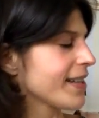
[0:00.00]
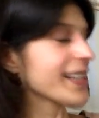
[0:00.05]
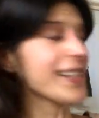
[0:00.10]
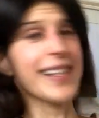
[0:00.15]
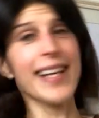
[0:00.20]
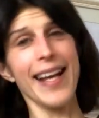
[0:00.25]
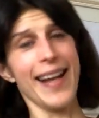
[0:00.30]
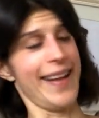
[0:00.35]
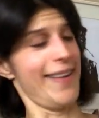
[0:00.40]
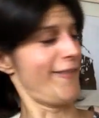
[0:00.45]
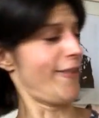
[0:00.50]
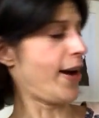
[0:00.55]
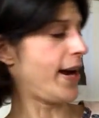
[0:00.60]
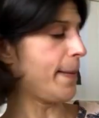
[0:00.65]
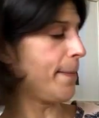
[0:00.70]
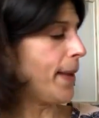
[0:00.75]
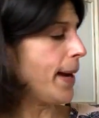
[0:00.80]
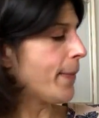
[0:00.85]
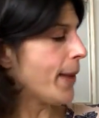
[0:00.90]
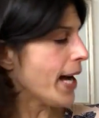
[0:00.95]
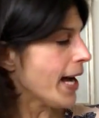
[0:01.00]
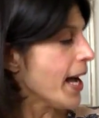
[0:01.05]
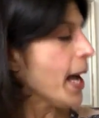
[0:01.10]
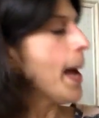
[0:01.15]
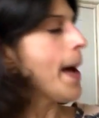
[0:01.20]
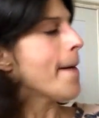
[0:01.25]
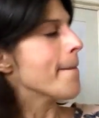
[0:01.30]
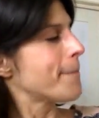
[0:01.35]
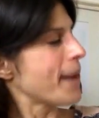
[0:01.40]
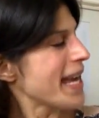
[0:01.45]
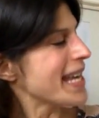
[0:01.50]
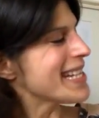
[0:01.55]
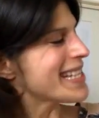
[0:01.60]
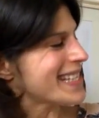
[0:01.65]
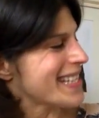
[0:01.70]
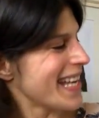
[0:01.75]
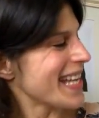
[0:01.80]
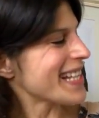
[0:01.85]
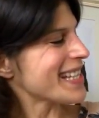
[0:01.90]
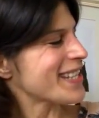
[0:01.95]
Get it right, Mama.
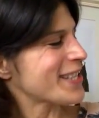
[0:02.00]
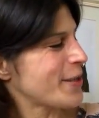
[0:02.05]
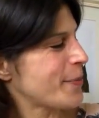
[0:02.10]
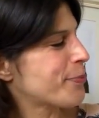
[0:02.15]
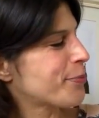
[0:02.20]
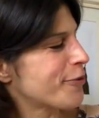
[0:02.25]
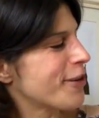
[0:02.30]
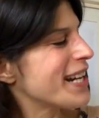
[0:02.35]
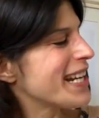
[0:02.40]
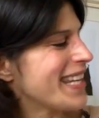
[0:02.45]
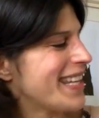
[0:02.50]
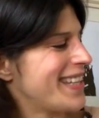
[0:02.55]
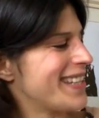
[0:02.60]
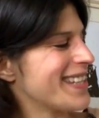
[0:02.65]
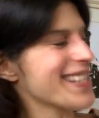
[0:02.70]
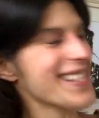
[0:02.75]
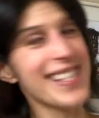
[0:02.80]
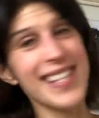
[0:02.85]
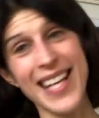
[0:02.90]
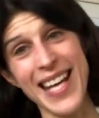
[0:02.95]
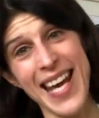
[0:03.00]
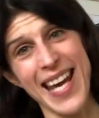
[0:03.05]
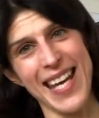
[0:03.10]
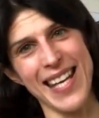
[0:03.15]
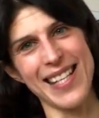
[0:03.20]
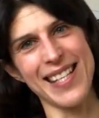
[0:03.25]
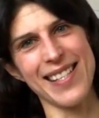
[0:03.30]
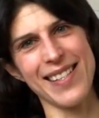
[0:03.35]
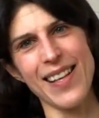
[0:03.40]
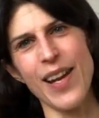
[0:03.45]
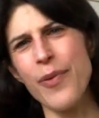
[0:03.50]
Basics to Brilliance Kids.